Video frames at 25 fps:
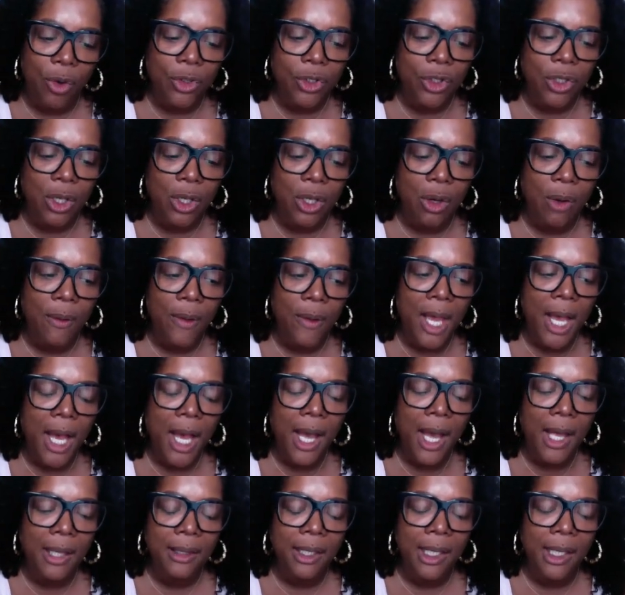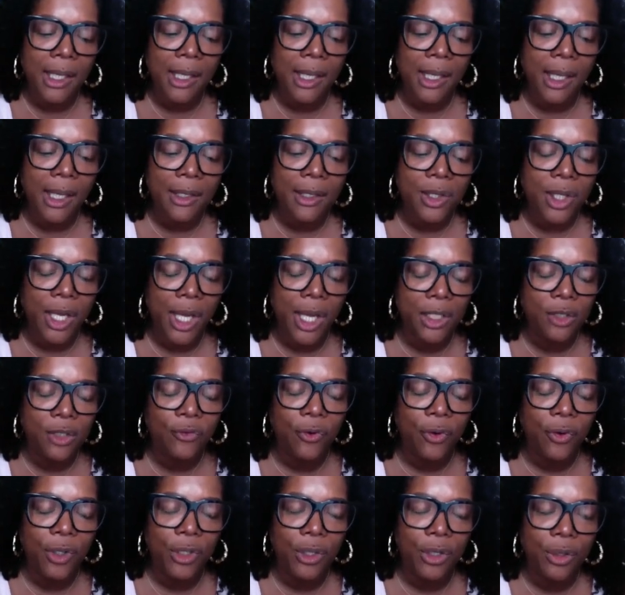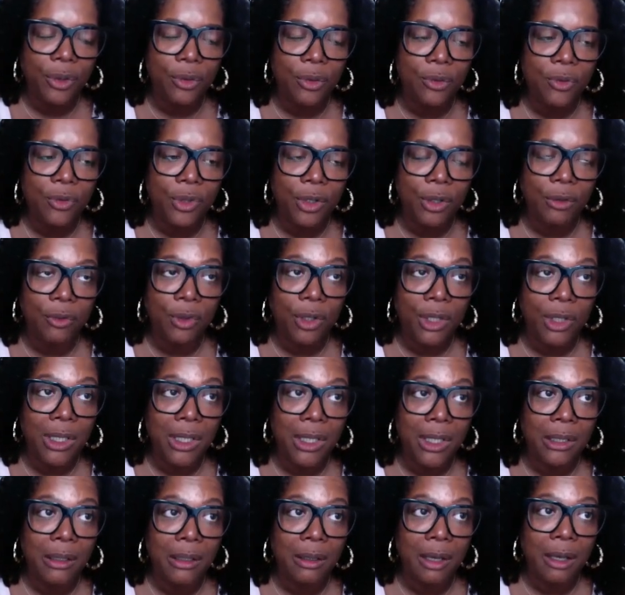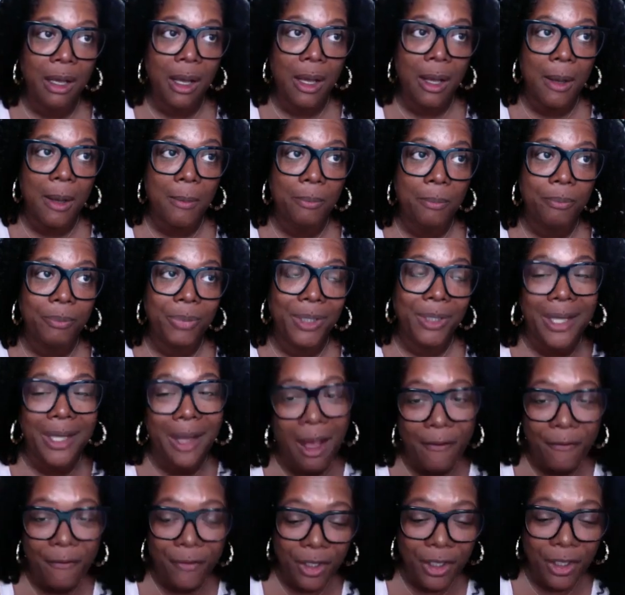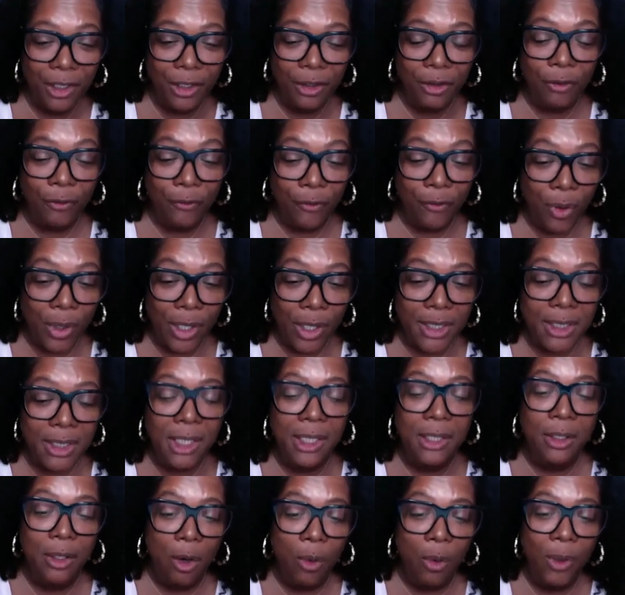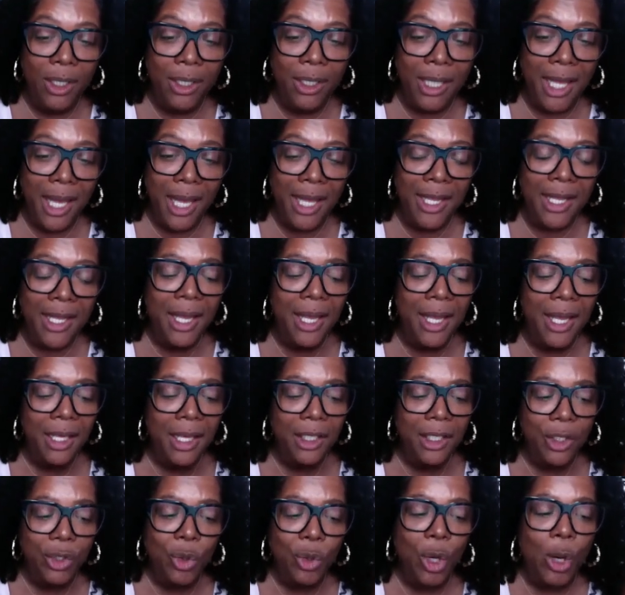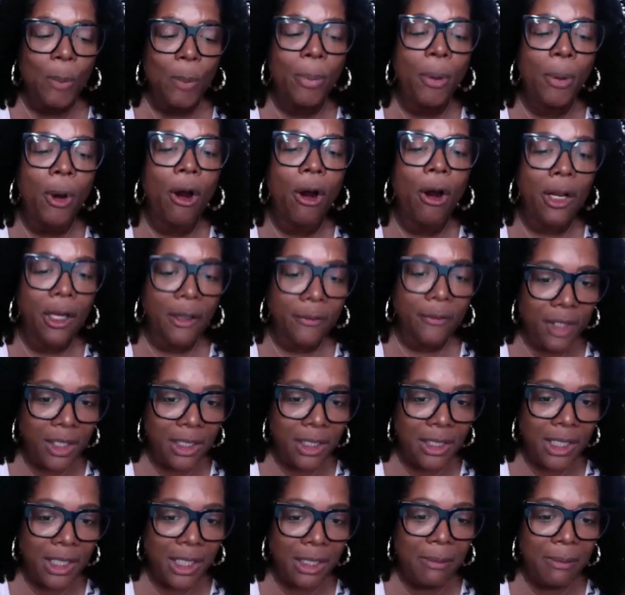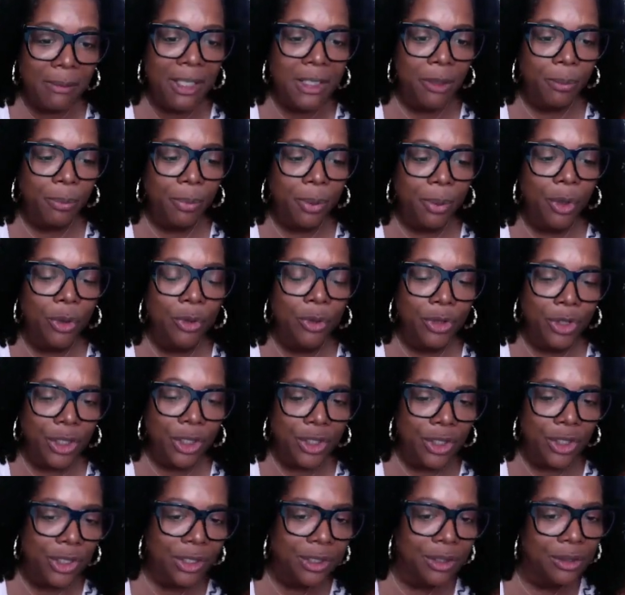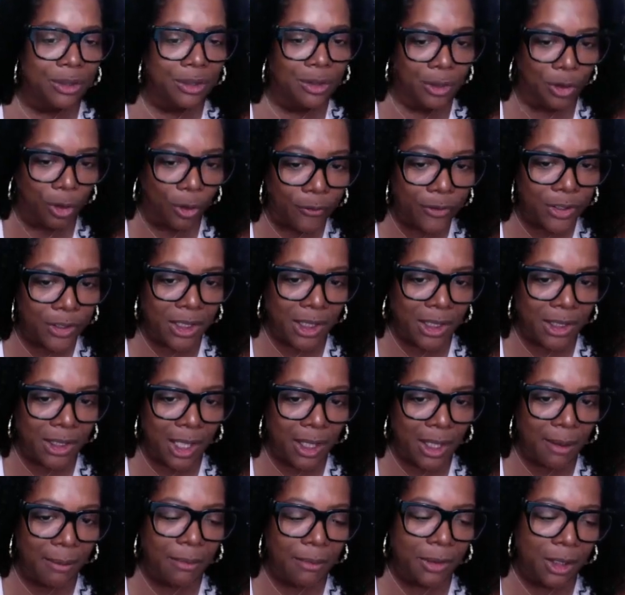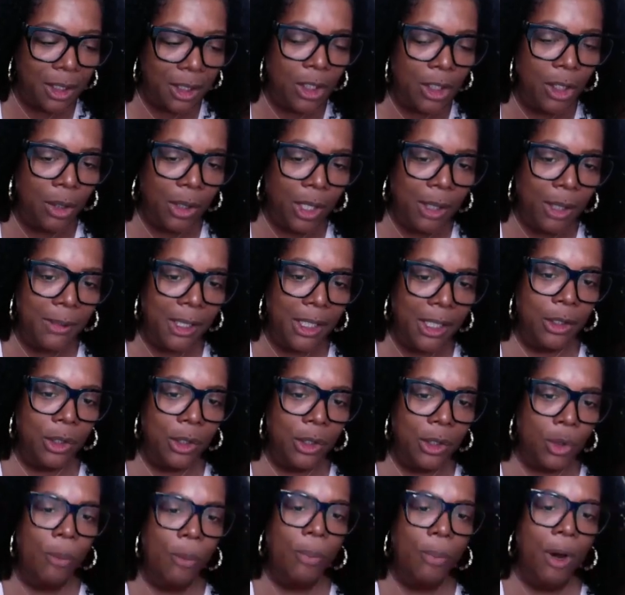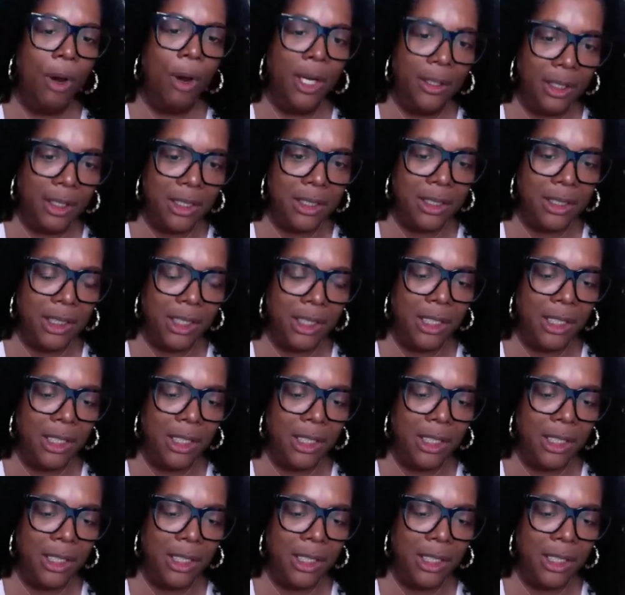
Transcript: So I think it takes for you to really be confident in your voice and knowing that you're a part of the team as opposed to just servicing them. You know what I mean? You're a part of the team.